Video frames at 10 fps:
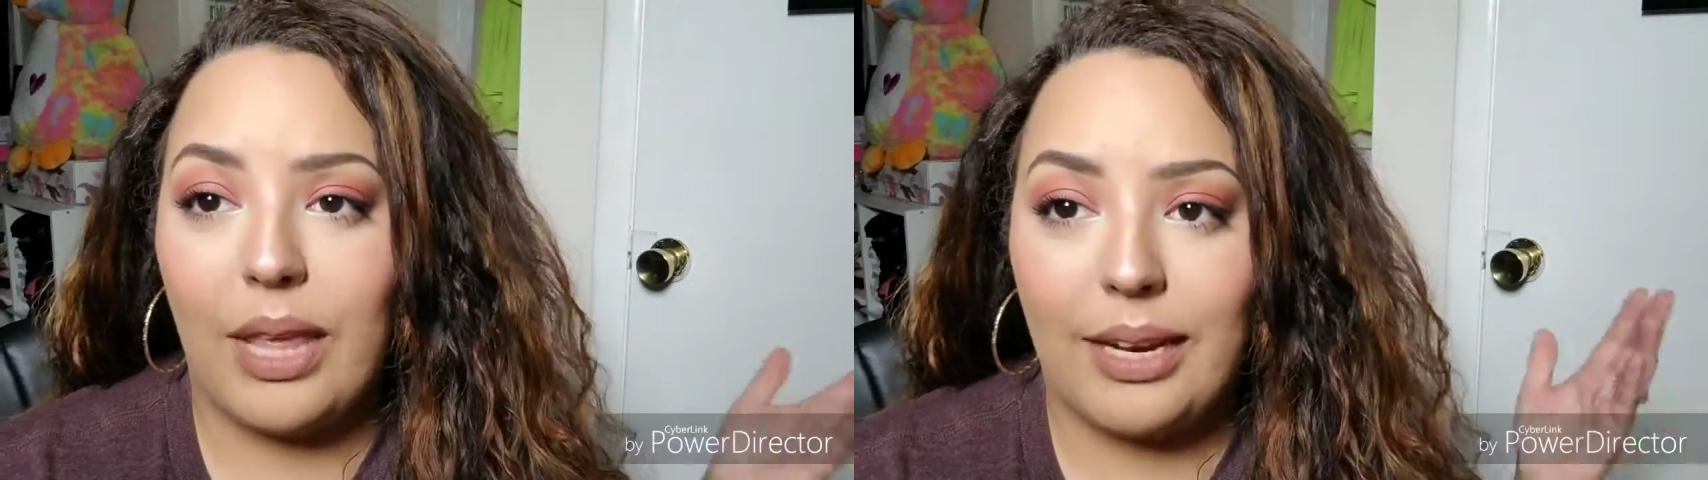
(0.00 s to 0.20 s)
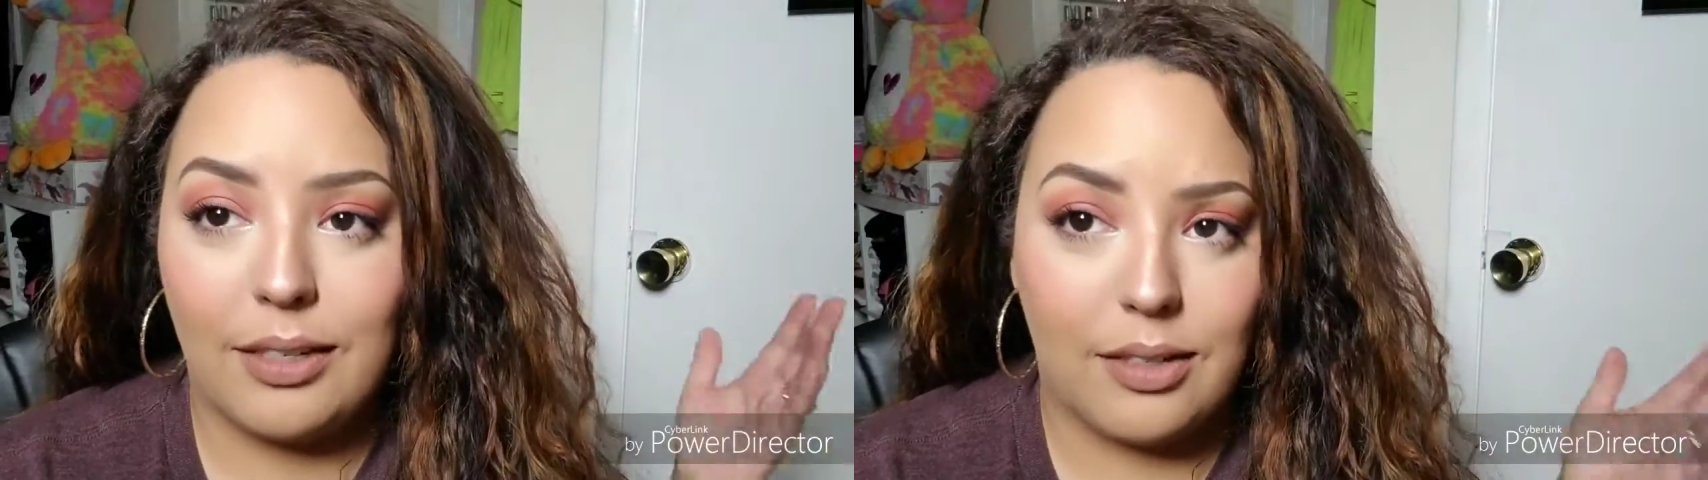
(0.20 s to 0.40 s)

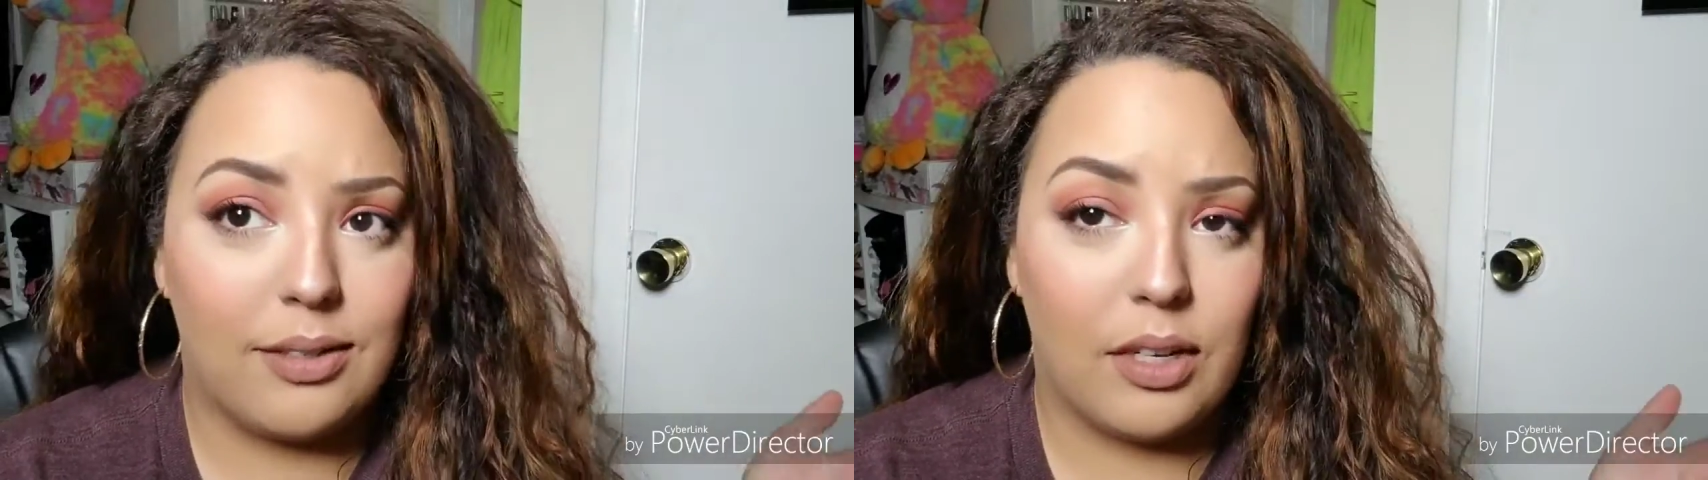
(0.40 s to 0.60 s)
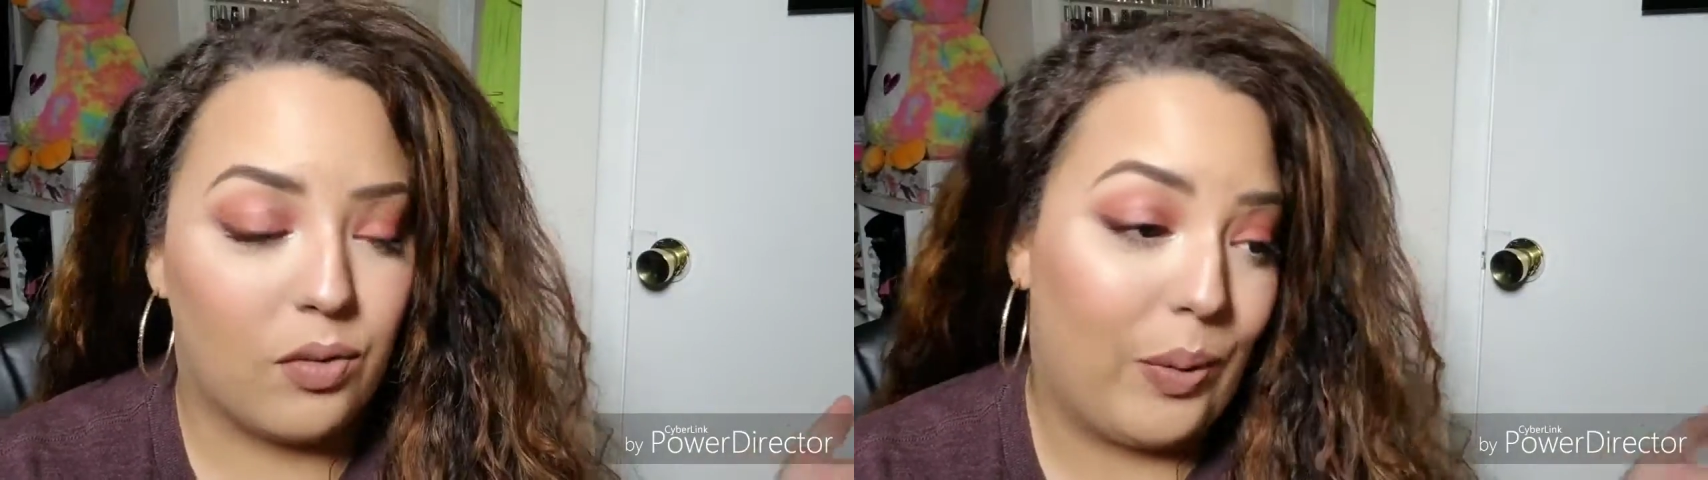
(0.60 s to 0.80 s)
that it
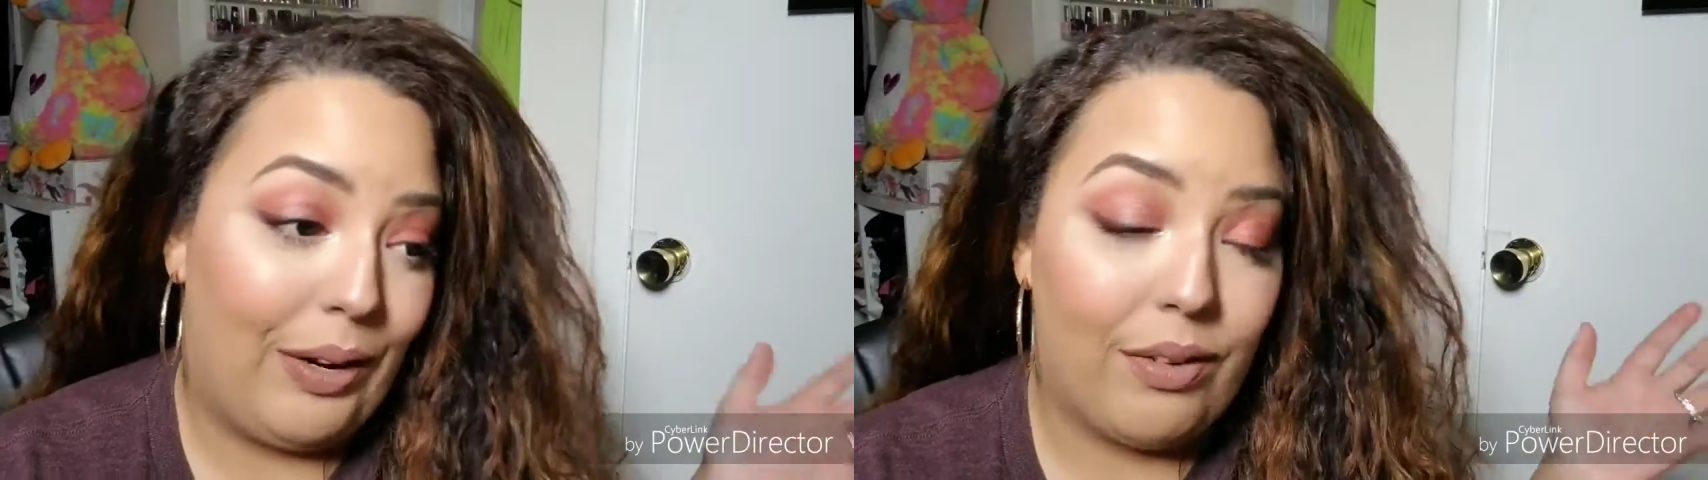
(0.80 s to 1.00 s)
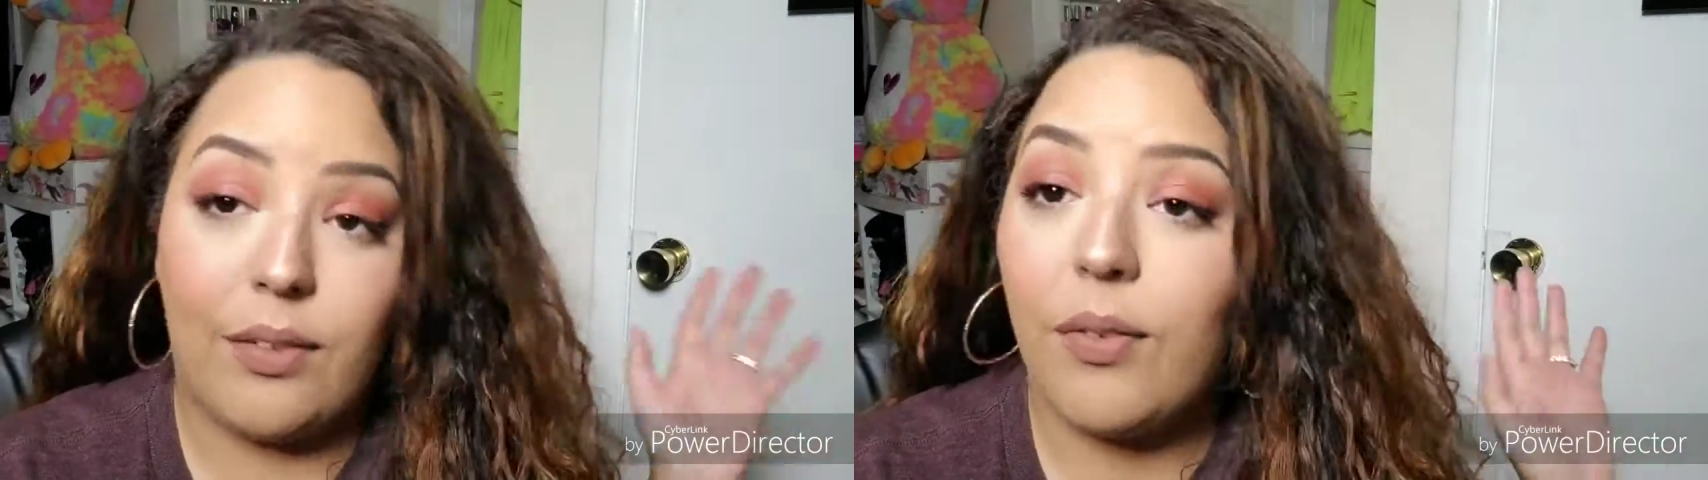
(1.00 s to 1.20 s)
just does
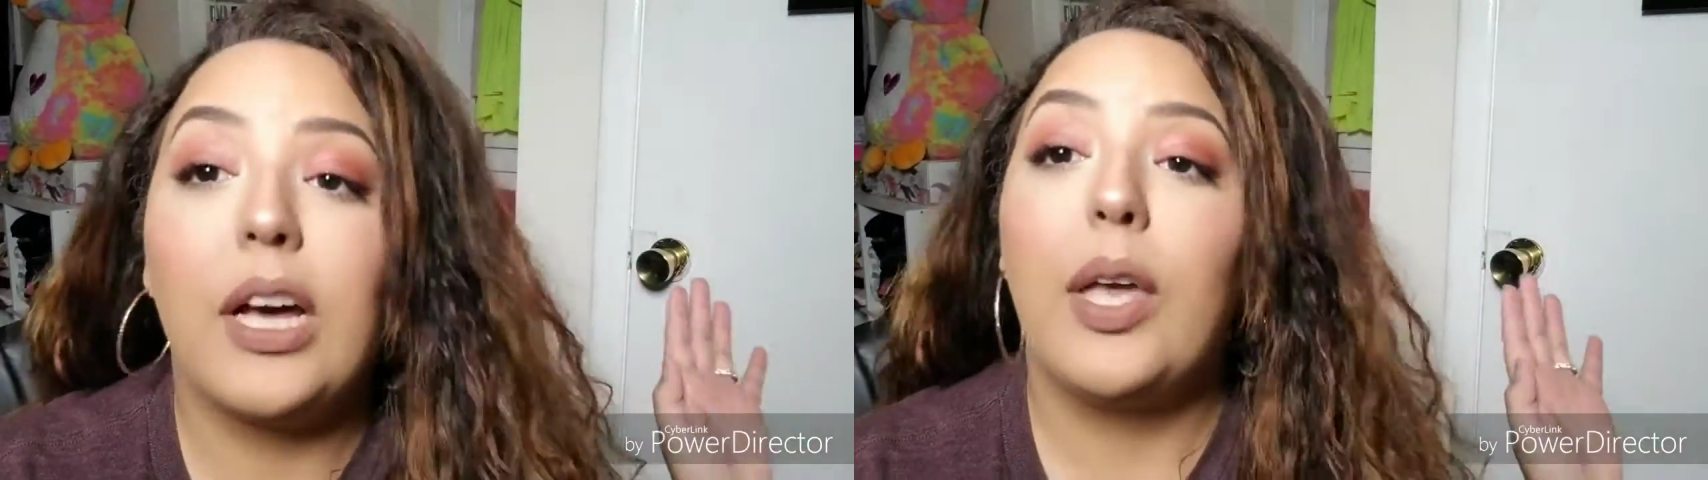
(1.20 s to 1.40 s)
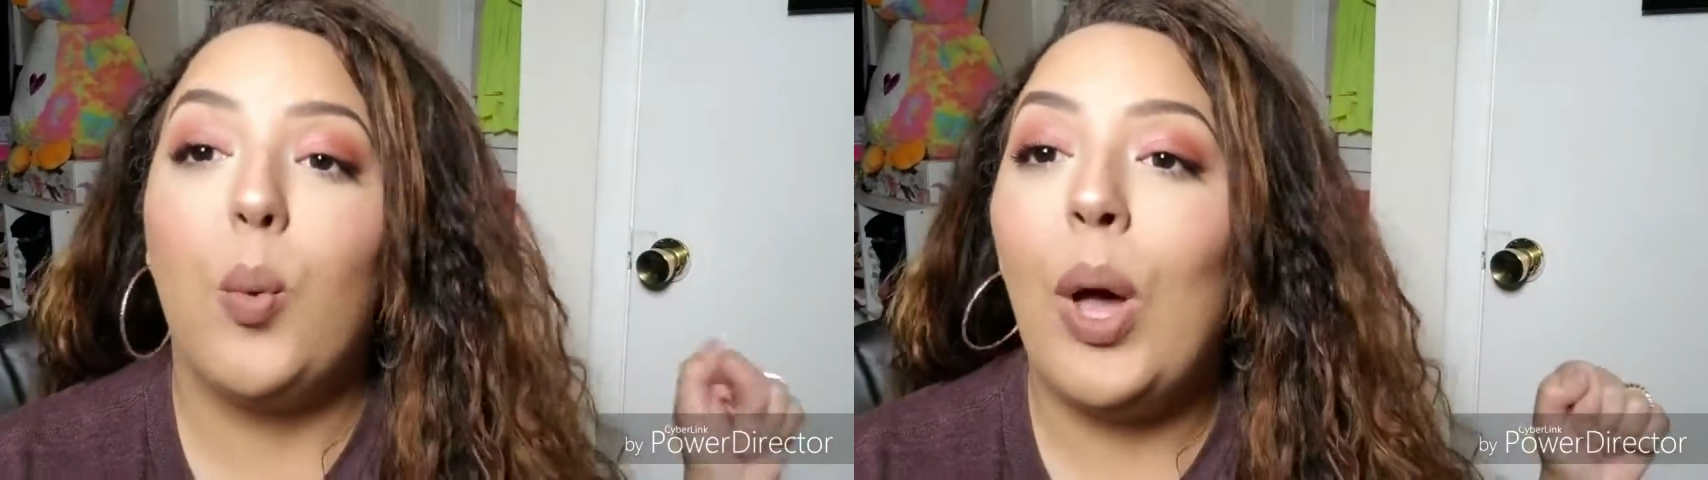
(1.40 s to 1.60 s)
whatever the
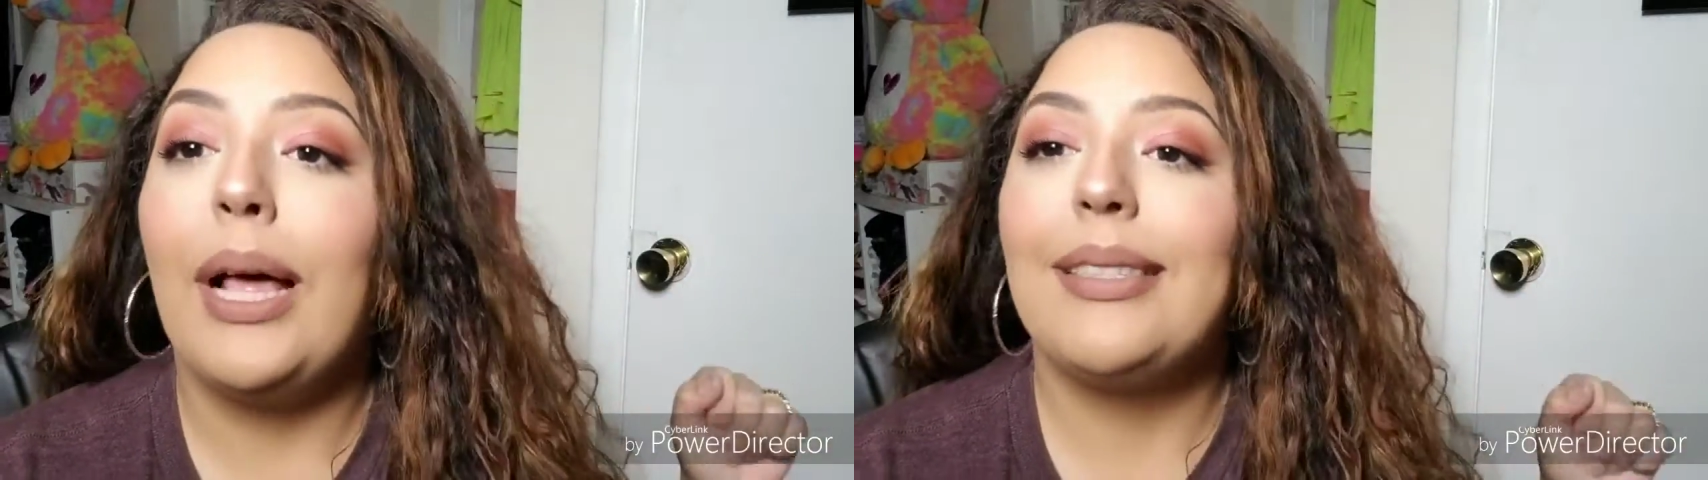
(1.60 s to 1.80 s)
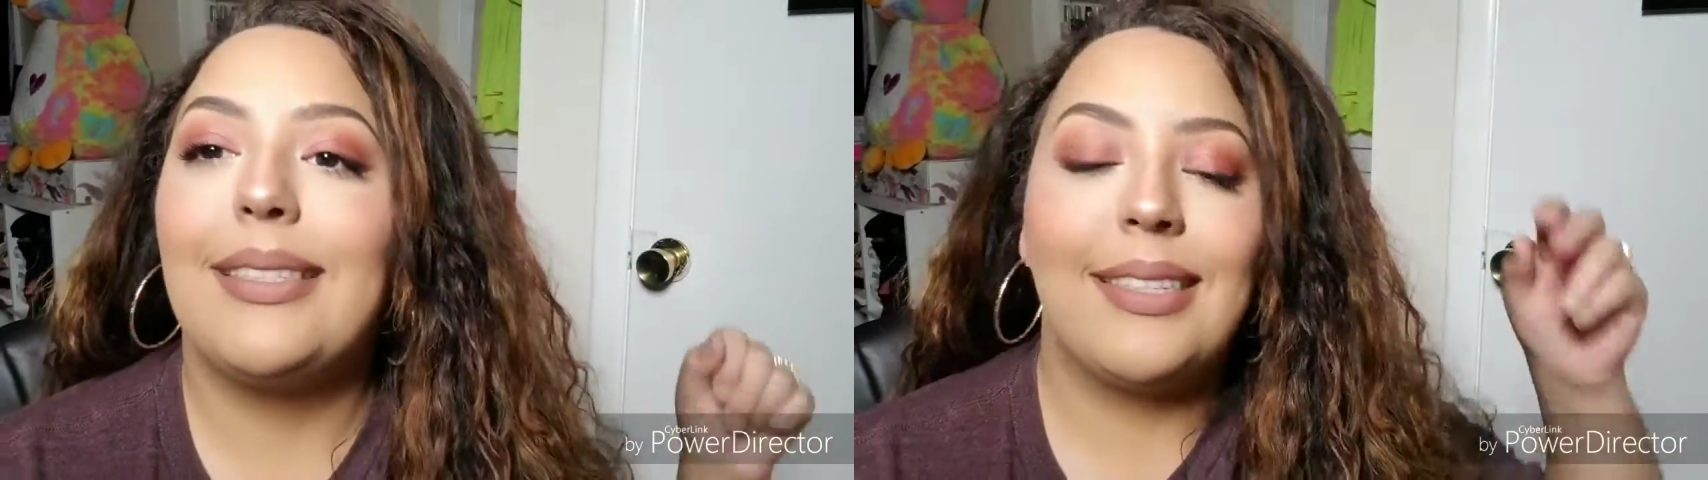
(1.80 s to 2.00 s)
fuck it
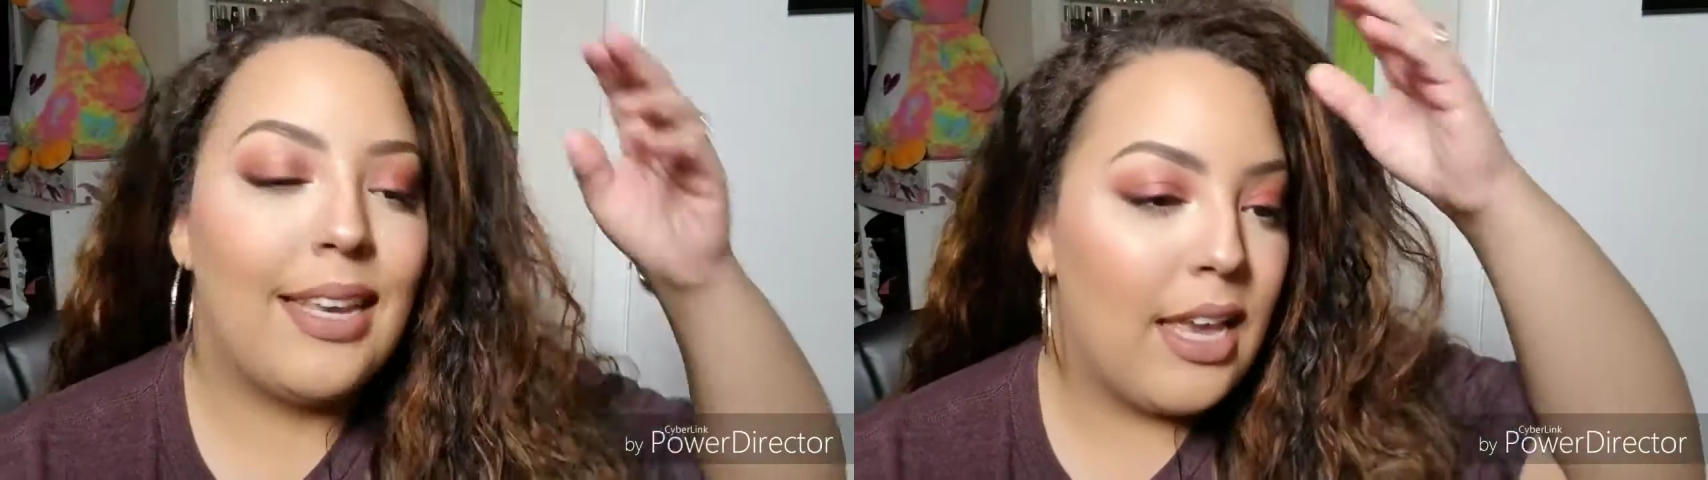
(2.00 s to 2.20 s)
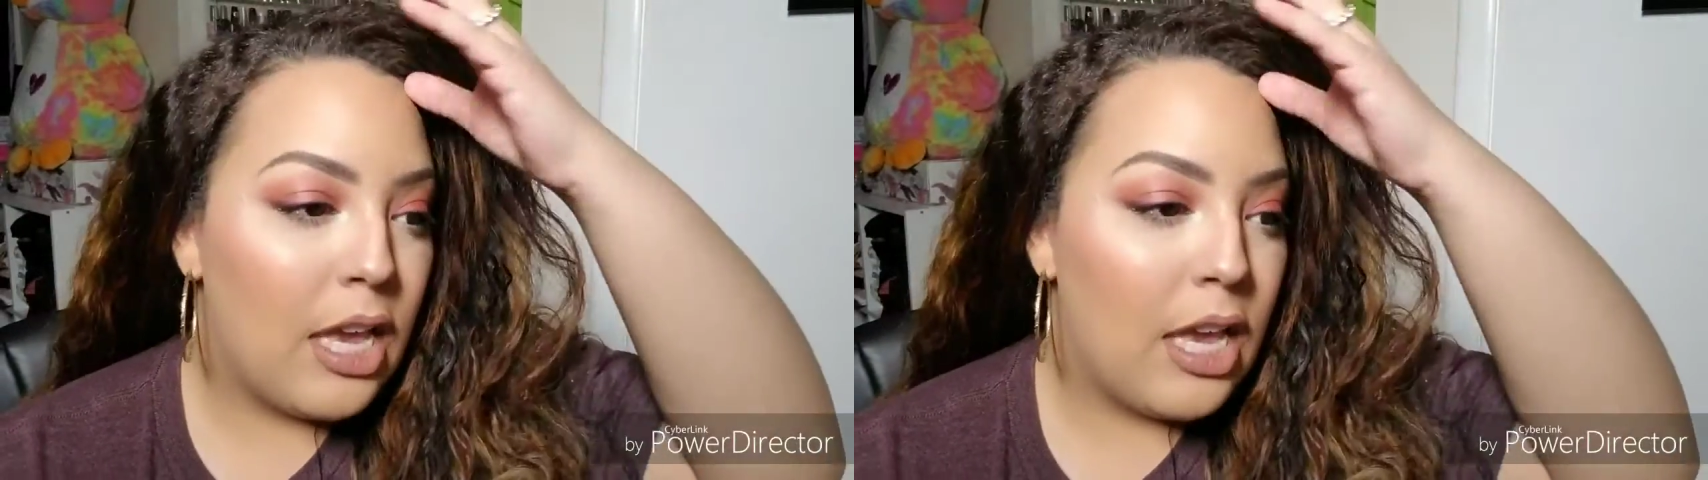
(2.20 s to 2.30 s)
wants.